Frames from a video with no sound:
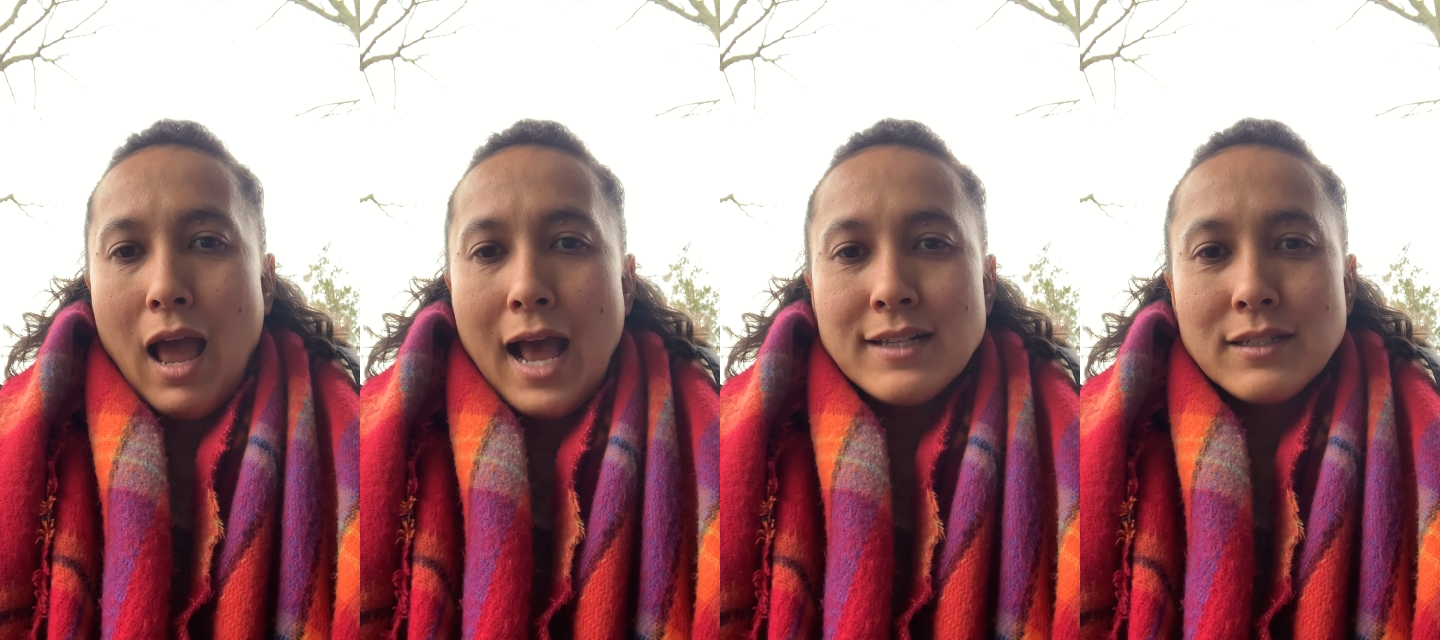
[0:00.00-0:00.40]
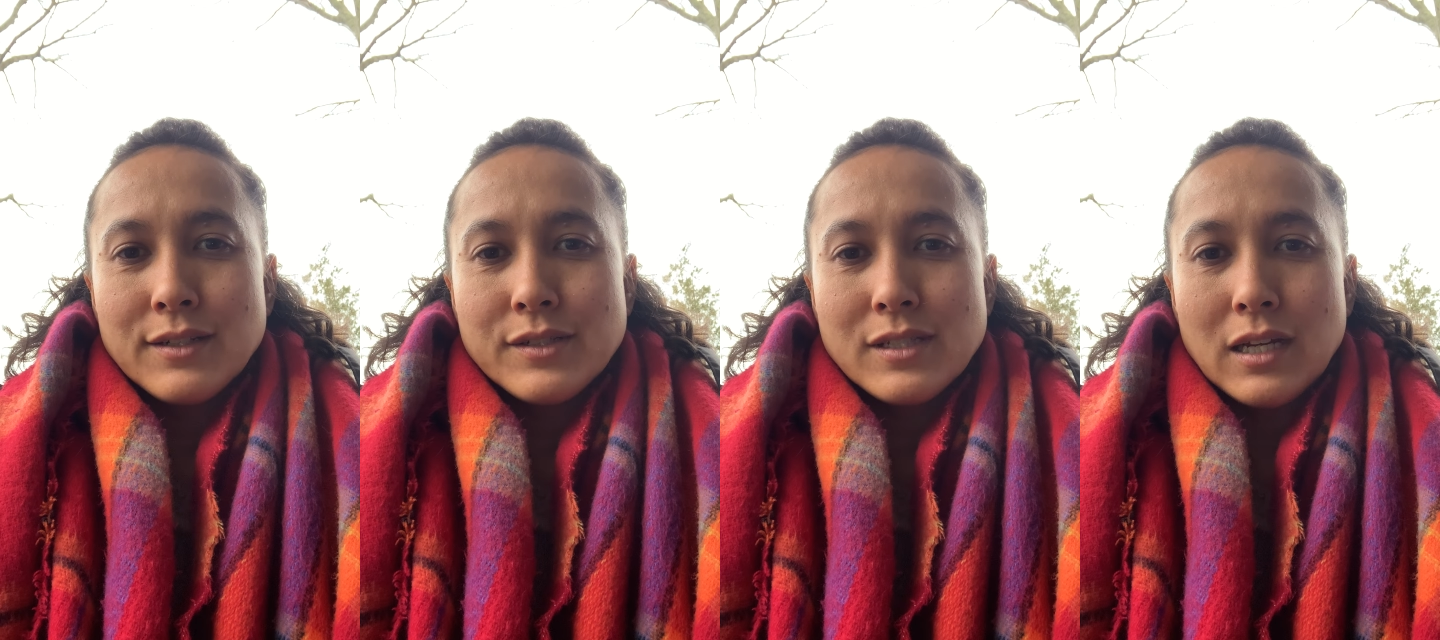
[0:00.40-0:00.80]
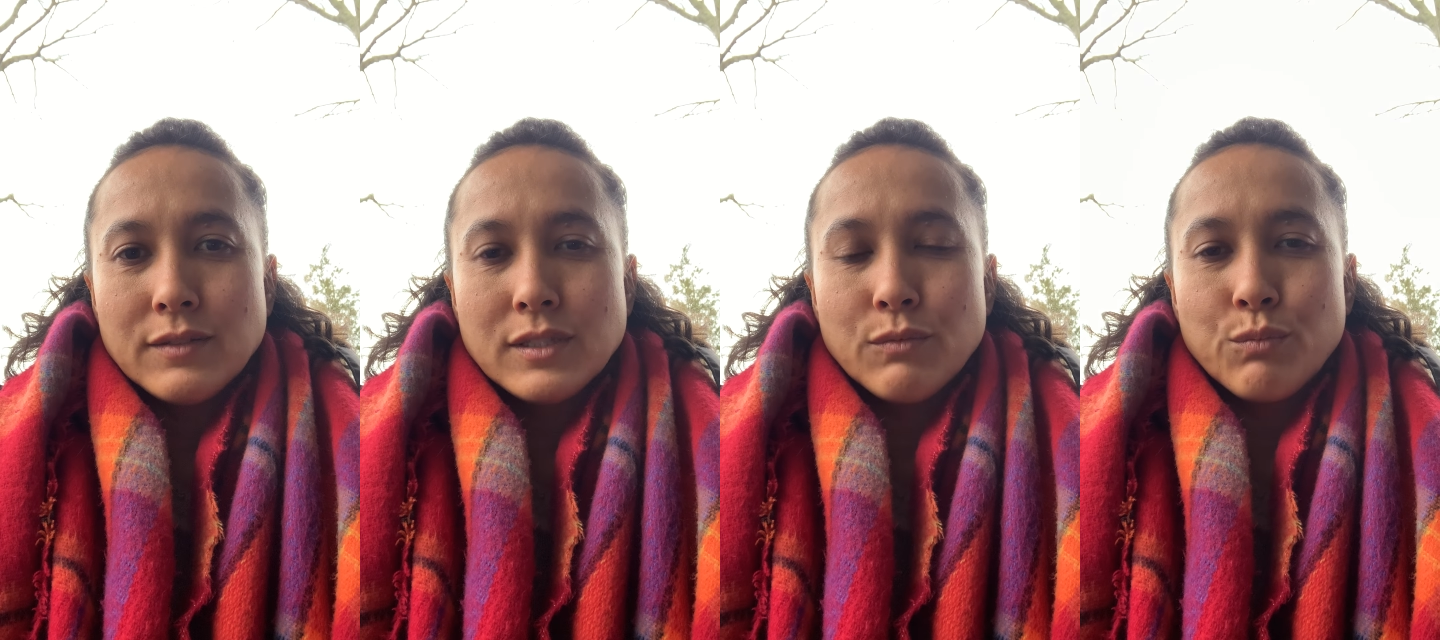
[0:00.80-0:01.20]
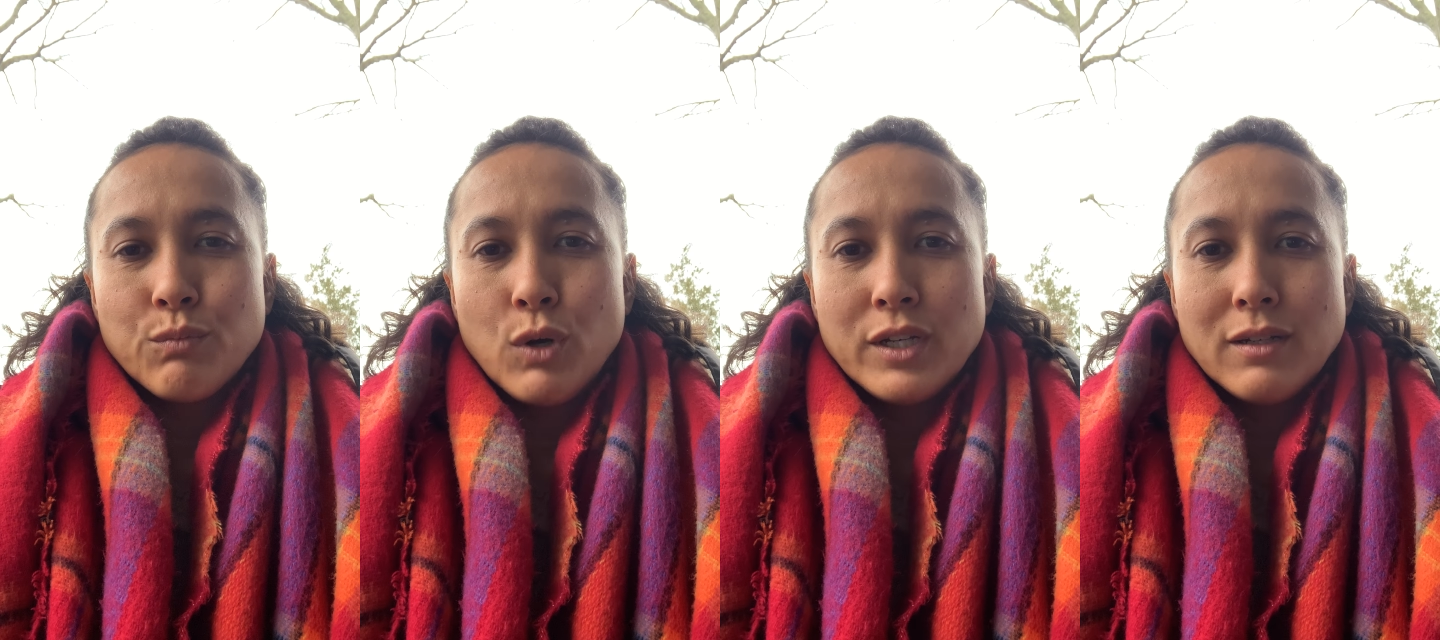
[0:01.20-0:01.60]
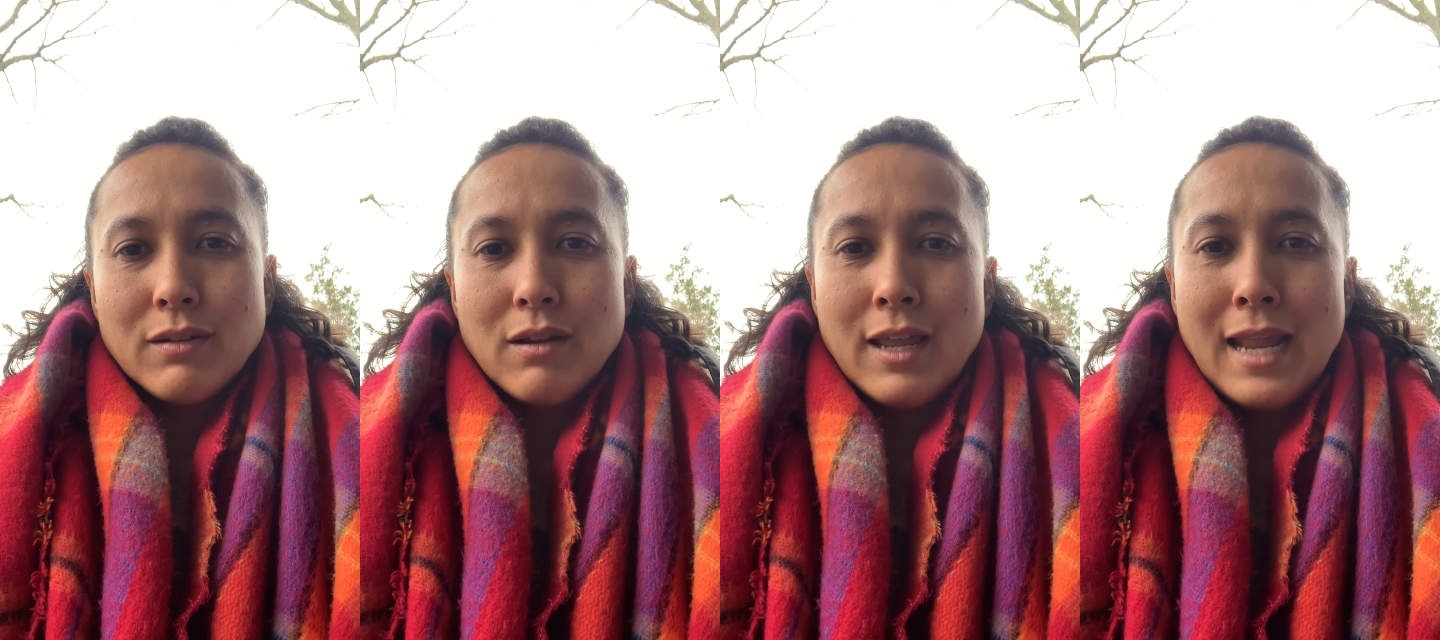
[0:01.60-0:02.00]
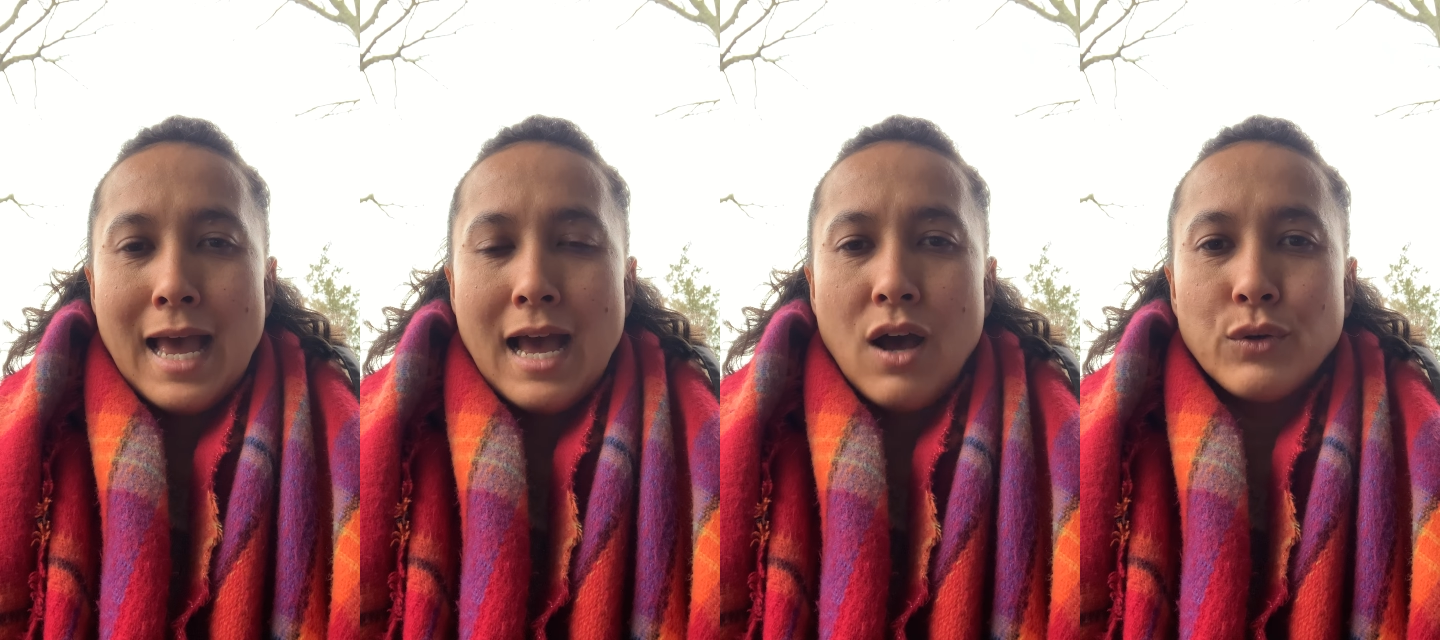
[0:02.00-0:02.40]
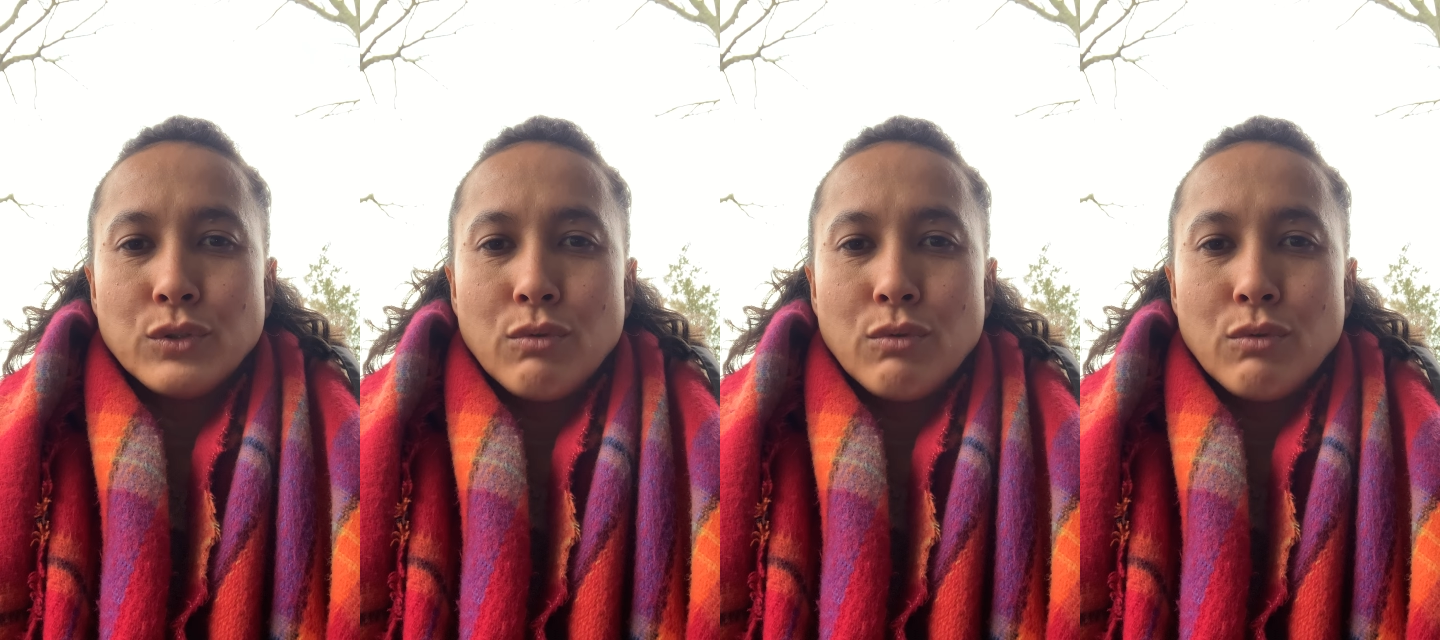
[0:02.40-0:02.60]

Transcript: ask ourselves what and how